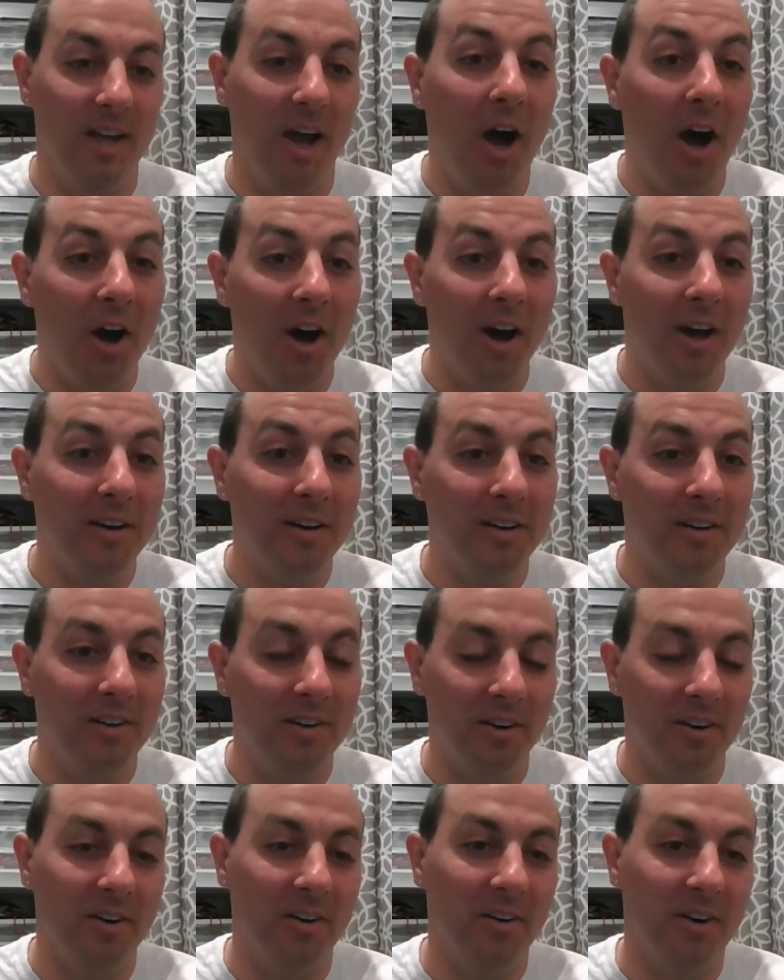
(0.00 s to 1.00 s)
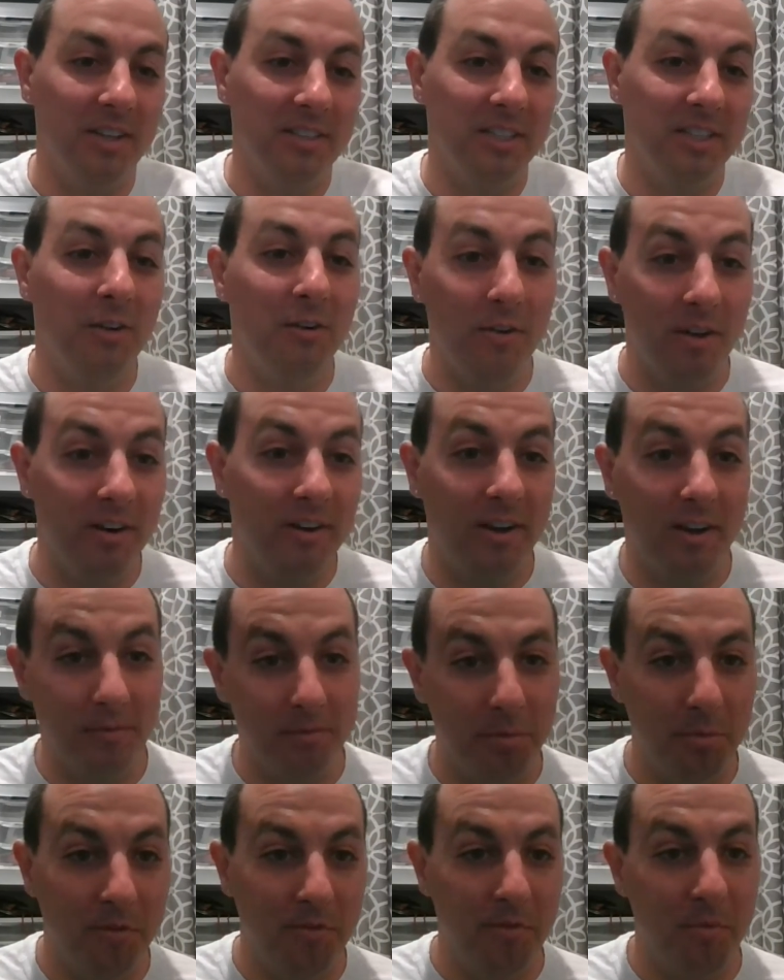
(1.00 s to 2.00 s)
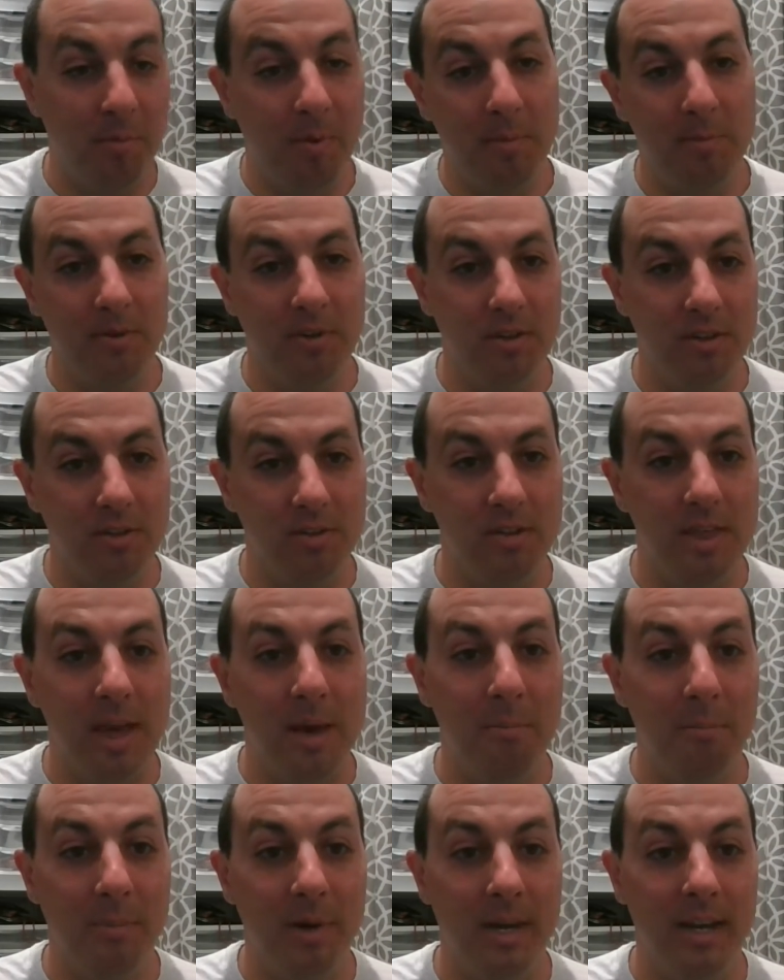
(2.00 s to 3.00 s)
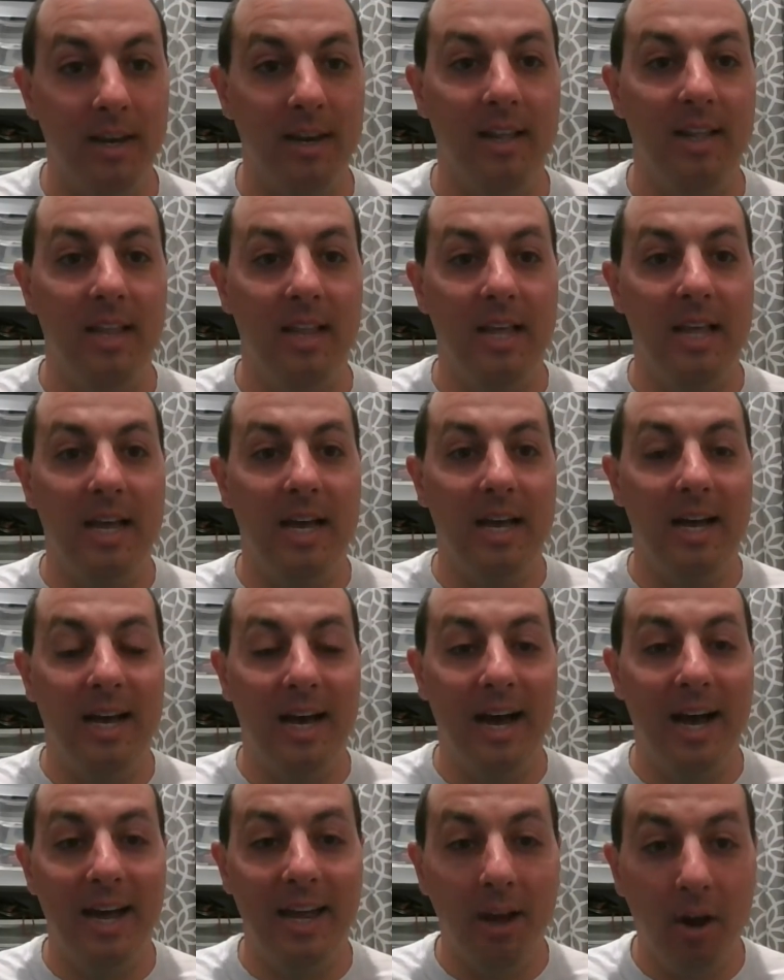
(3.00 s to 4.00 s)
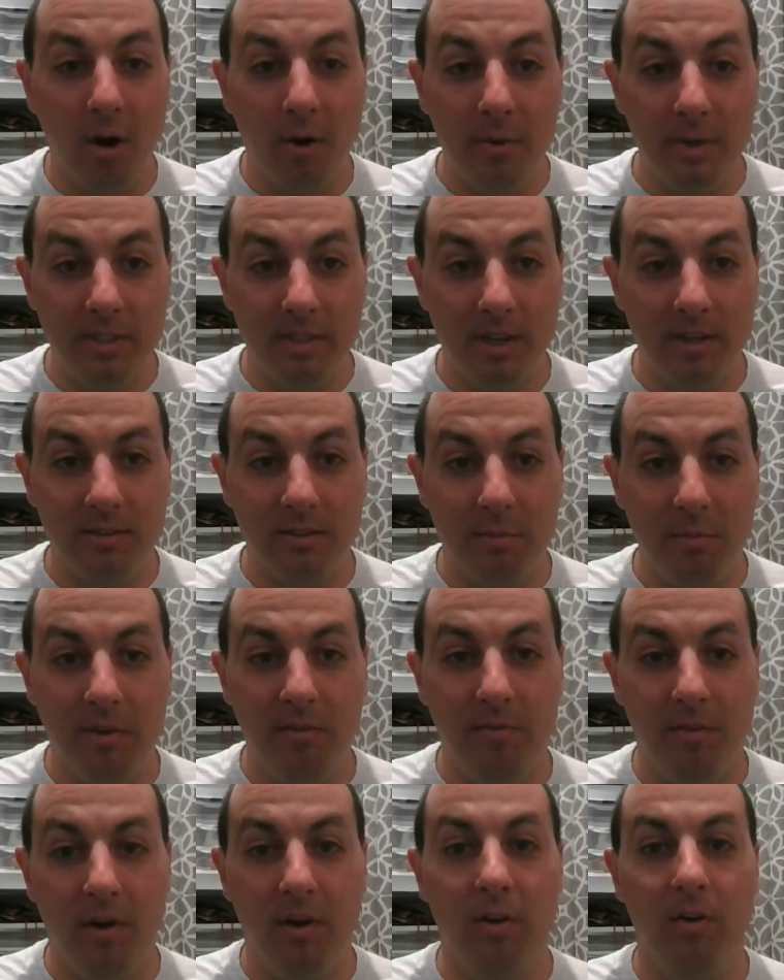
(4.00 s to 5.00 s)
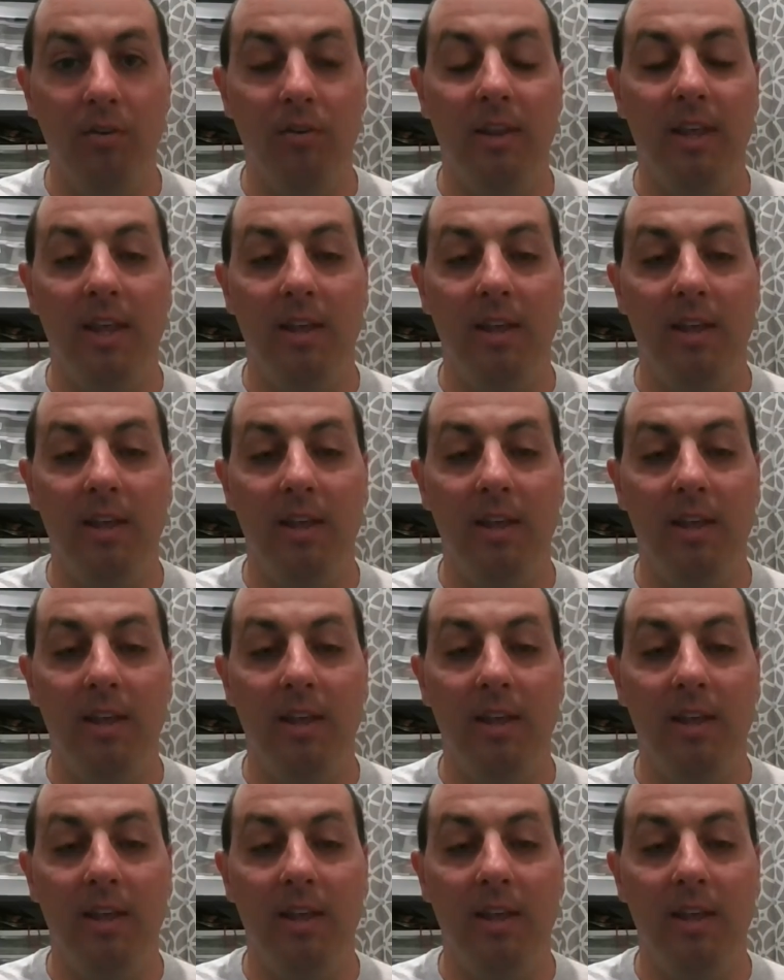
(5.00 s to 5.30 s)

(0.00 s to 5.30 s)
odd, or it's a little uncomfortable for people to do that, but I always answer my phone.